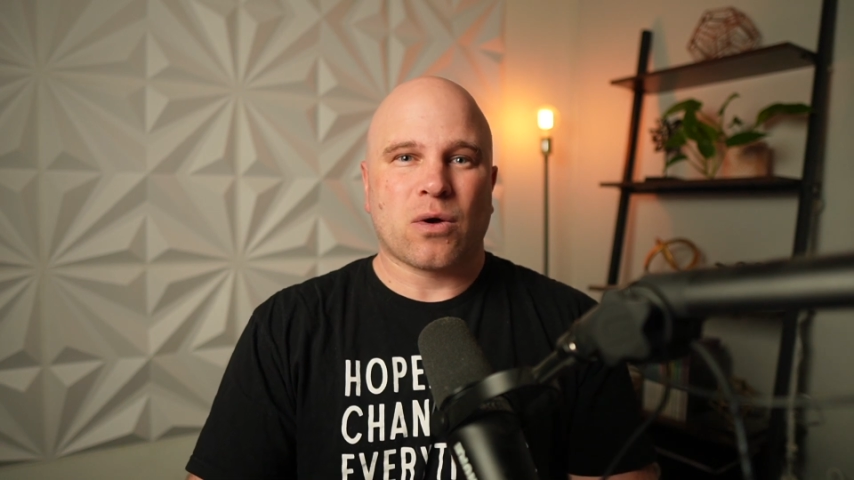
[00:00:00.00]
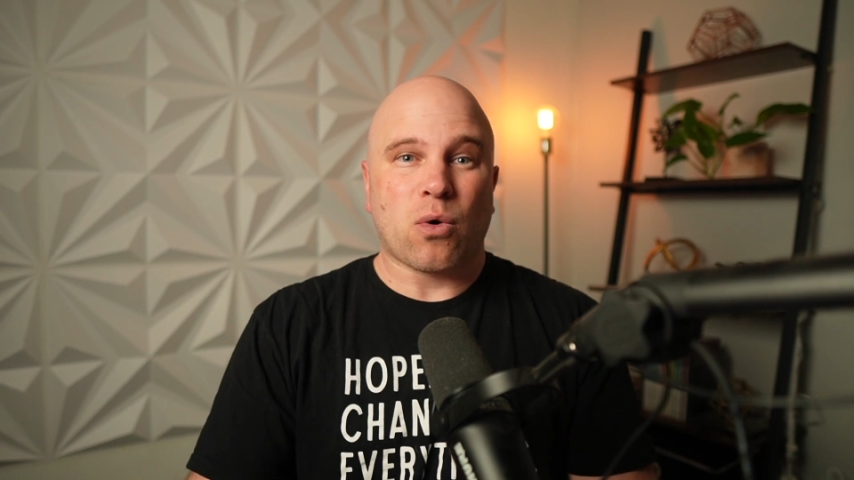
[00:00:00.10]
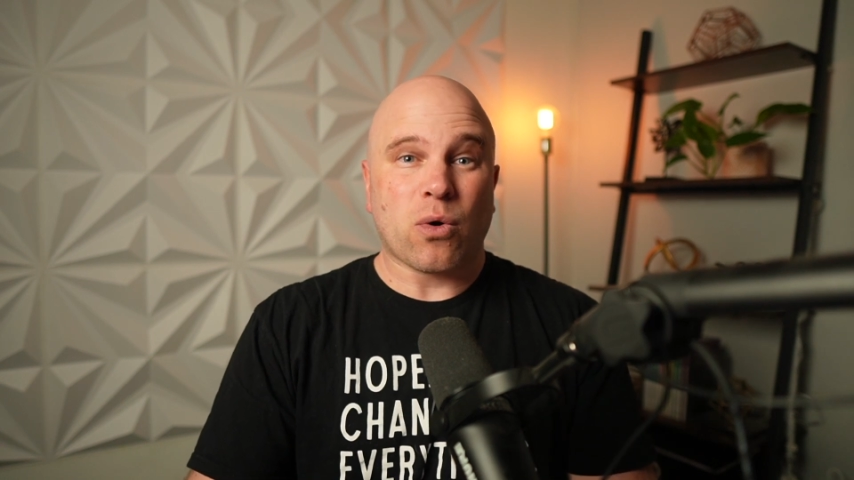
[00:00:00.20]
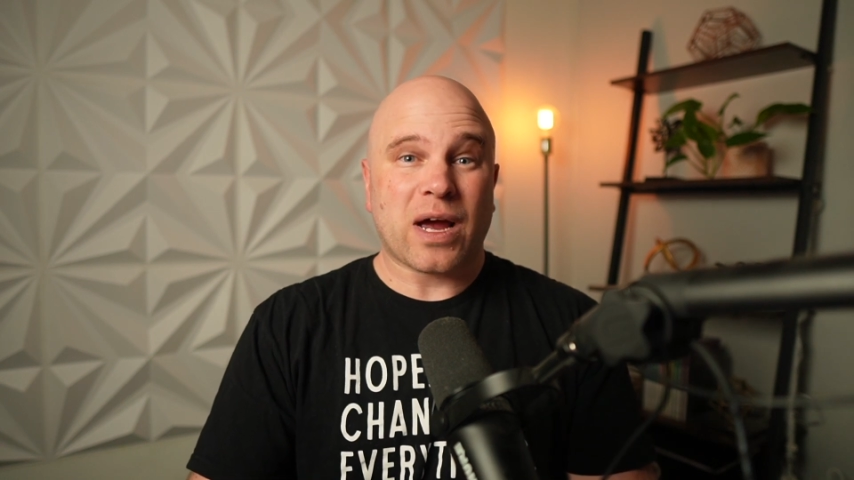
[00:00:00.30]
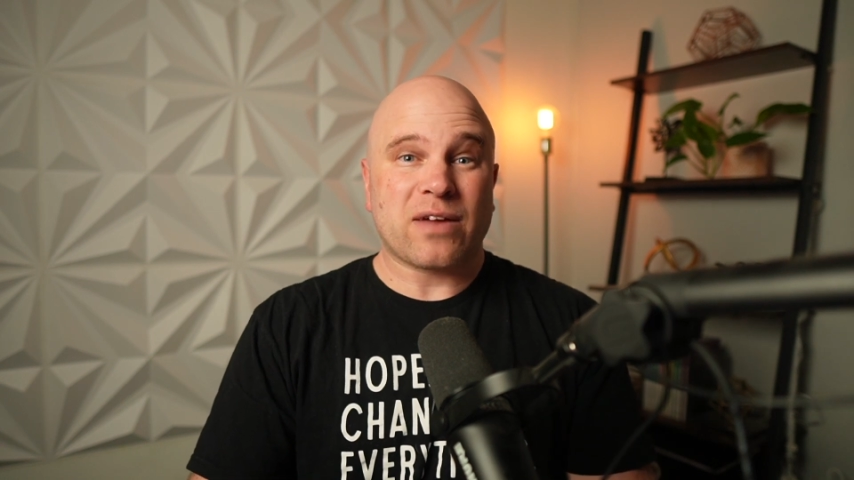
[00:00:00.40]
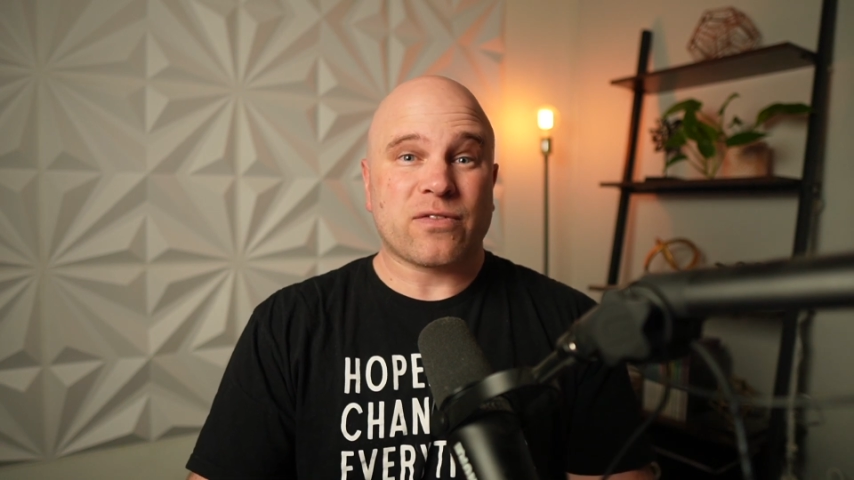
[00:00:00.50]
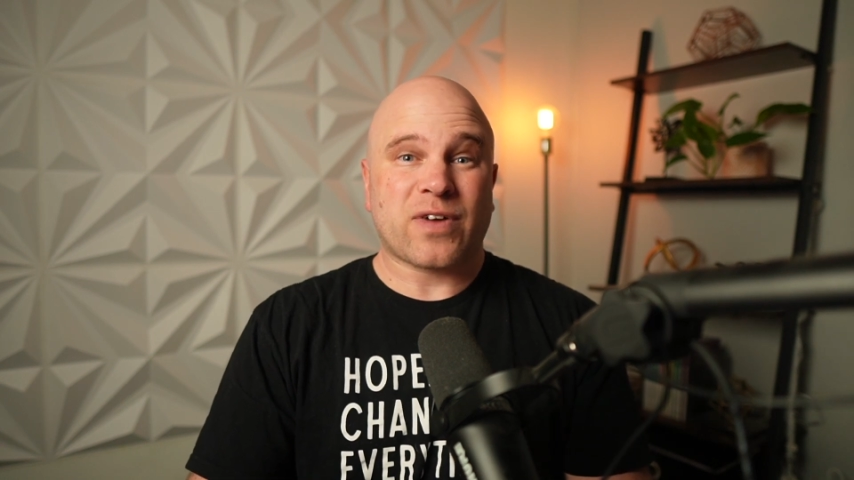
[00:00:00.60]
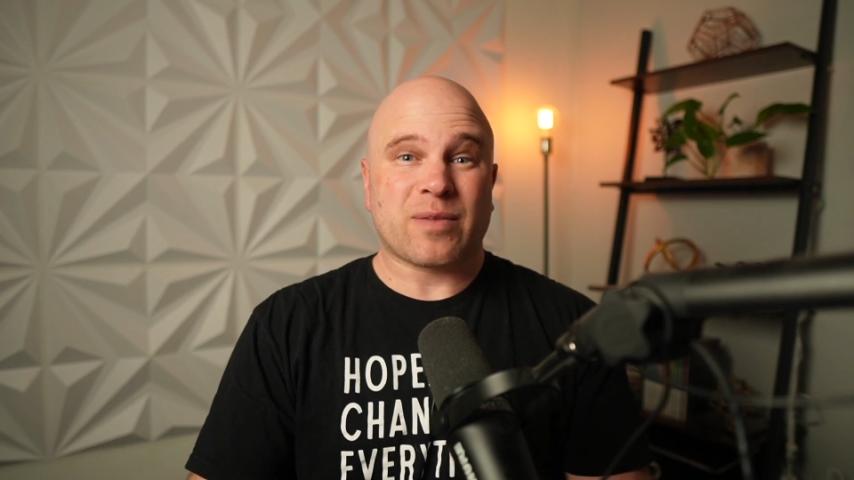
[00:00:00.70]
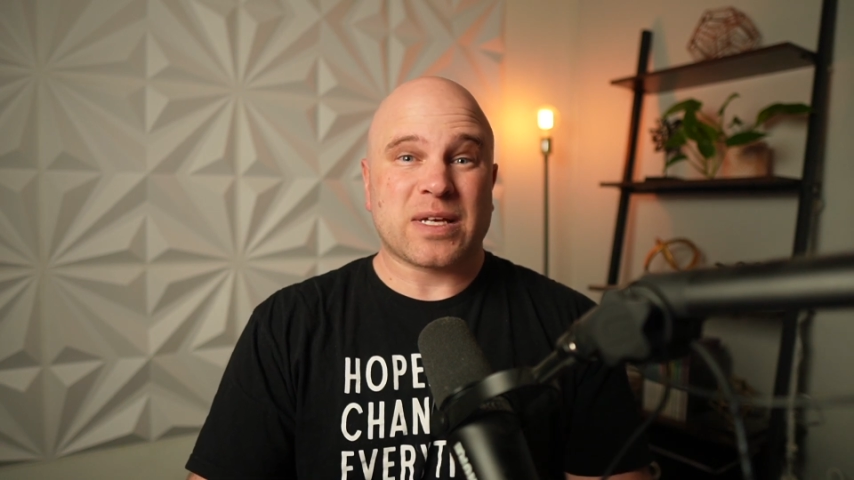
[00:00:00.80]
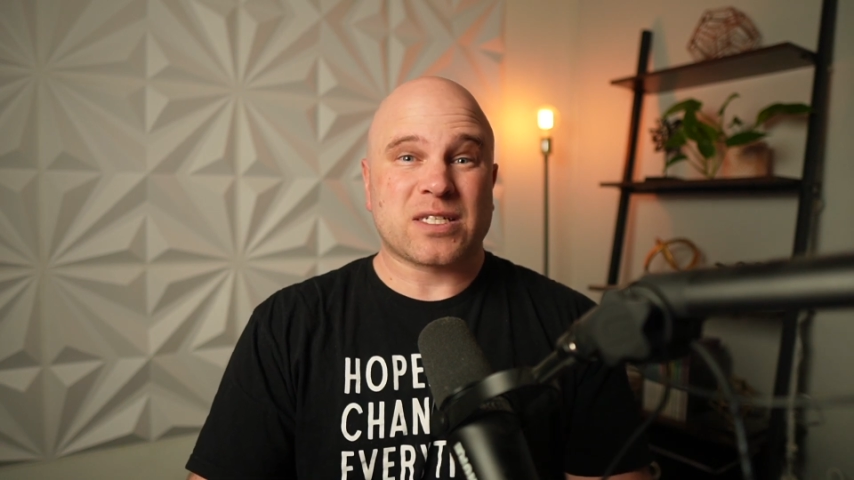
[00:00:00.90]
or I even
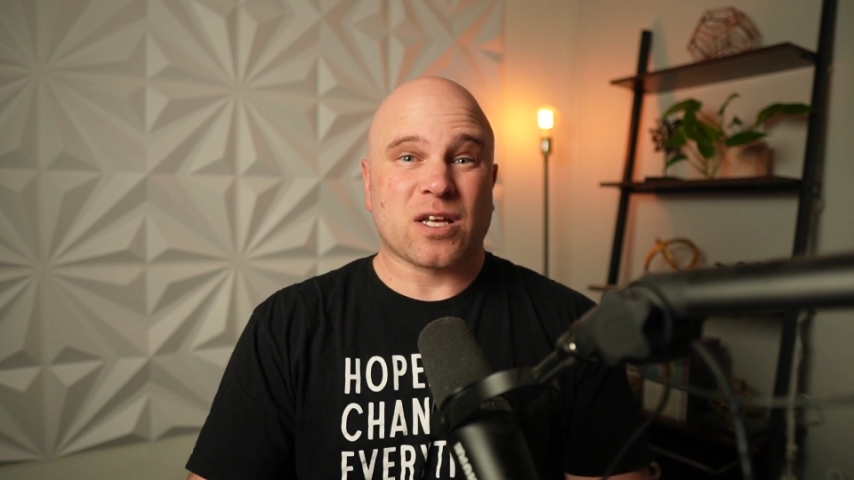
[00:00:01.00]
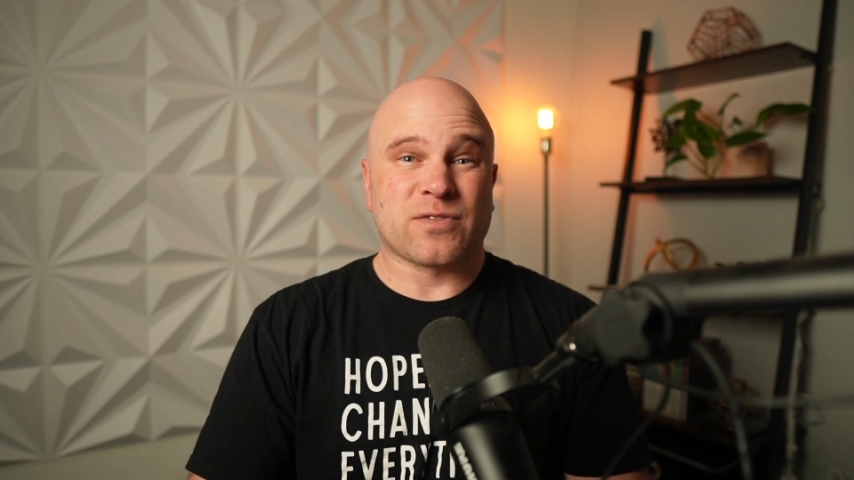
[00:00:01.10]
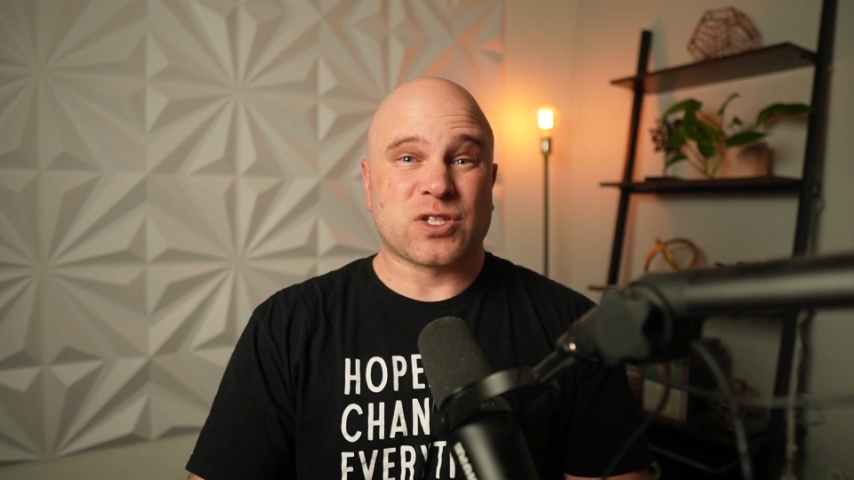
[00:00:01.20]
find myself